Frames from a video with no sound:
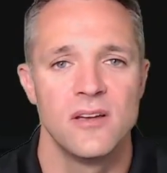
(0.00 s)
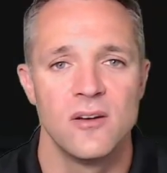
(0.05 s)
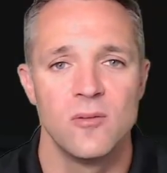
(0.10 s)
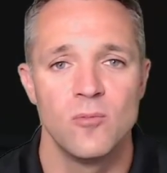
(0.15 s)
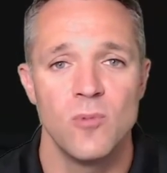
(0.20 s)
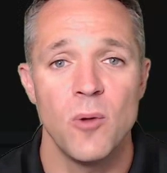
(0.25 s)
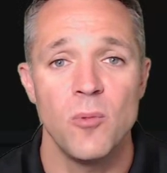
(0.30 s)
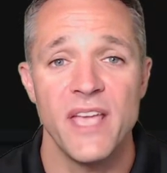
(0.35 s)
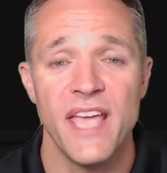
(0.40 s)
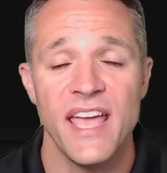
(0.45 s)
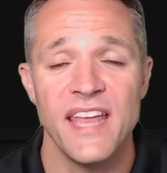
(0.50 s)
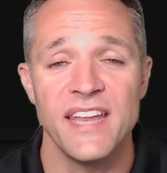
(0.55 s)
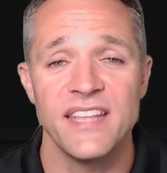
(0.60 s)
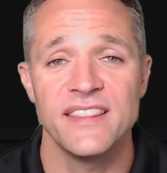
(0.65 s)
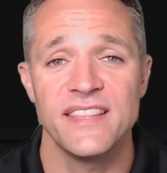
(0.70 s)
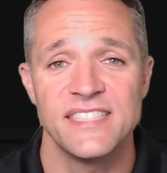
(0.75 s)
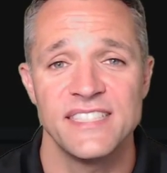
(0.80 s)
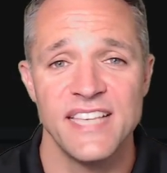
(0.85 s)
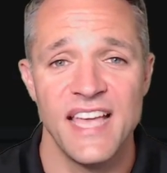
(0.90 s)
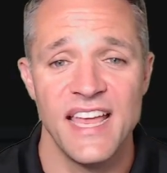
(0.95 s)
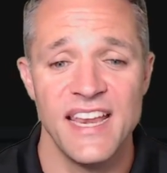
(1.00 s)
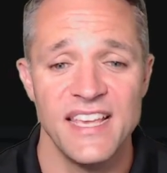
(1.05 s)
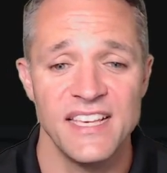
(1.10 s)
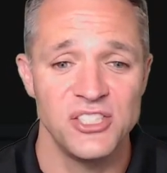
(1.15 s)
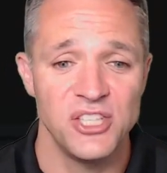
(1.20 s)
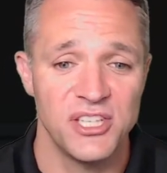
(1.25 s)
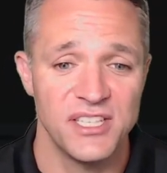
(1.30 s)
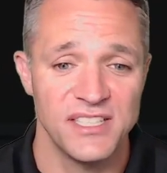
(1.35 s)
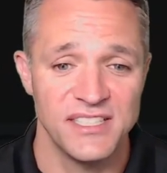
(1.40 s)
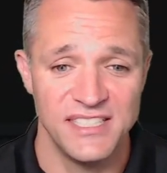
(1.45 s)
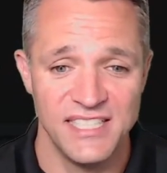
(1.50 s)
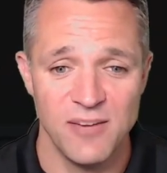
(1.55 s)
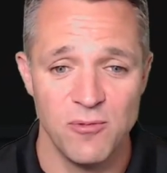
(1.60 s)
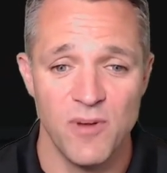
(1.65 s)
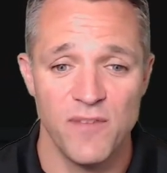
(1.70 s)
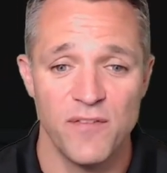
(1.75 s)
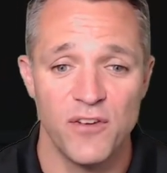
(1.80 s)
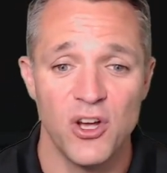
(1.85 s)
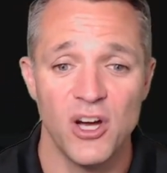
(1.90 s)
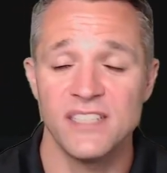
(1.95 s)
When we edit the settings, you can see
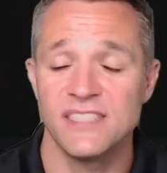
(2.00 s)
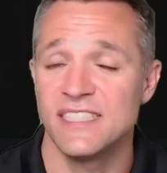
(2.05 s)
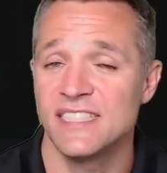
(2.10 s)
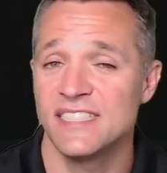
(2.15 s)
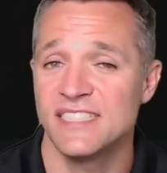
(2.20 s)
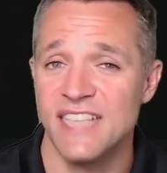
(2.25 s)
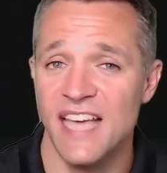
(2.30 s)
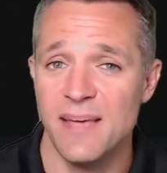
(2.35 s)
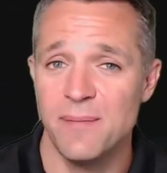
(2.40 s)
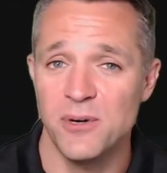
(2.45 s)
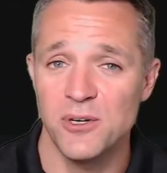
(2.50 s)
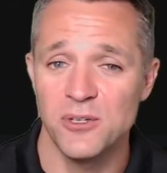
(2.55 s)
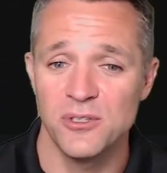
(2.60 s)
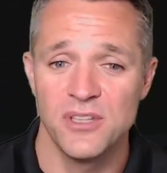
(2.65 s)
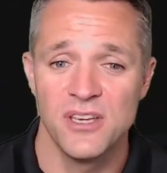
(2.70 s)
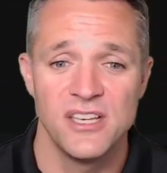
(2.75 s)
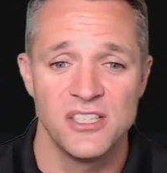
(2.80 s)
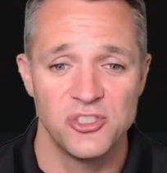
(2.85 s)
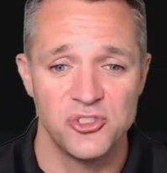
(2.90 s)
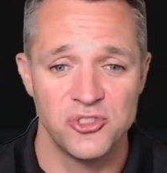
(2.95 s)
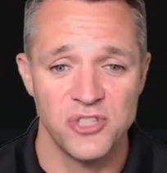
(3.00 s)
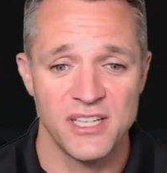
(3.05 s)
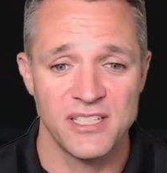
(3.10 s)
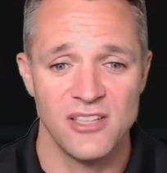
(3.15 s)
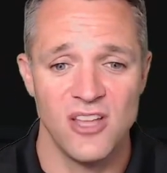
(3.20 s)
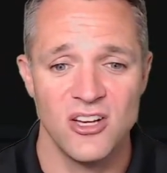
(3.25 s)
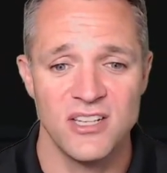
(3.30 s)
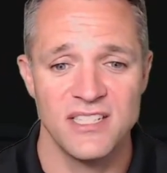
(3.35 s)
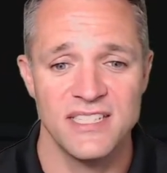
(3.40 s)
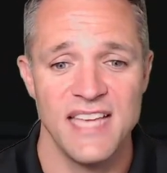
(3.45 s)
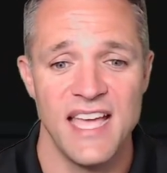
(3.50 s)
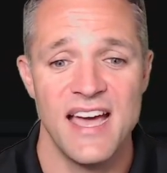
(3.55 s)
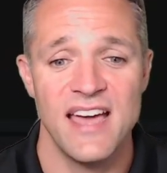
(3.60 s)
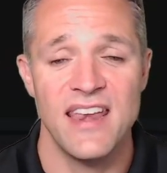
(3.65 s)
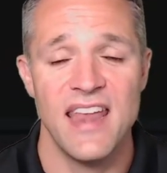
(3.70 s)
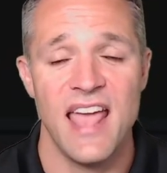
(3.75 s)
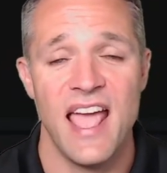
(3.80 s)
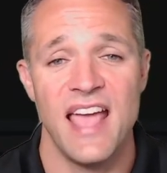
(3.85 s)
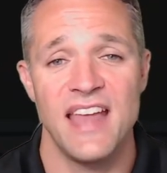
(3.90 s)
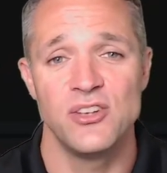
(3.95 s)
we've got disabled, strict
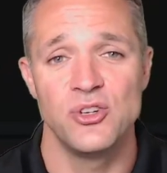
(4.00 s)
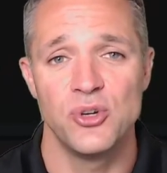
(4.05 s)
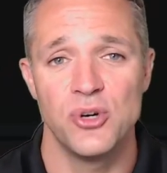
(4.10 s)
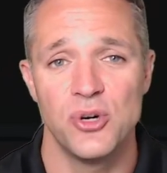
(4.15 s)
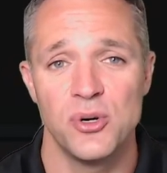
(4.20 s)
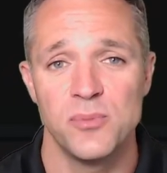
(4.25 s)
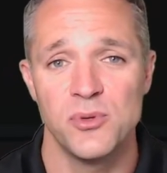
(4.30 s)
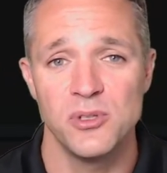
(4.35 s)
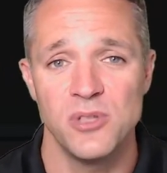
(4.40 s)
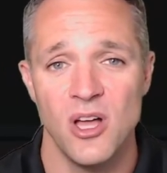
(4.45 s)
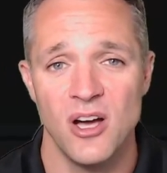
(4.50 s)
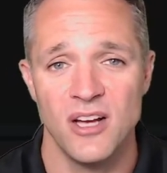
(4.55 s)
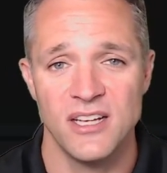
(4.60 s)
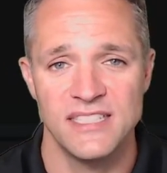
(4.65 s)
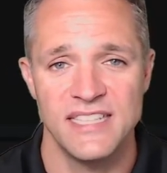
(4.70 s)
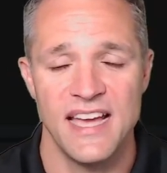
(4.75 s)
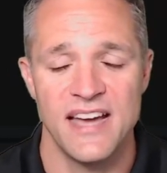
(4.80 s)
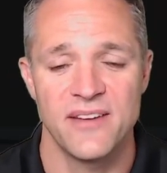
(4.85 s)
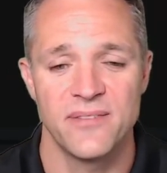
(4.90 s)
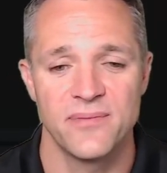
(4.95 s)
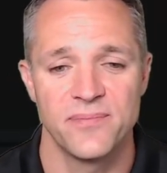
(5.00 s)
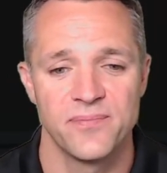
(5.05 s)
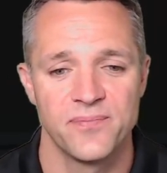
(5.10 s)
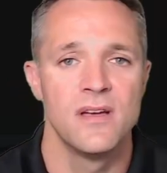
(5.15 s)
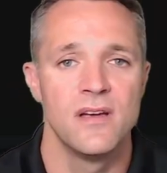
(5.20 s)
lockdown, and normal lockdown.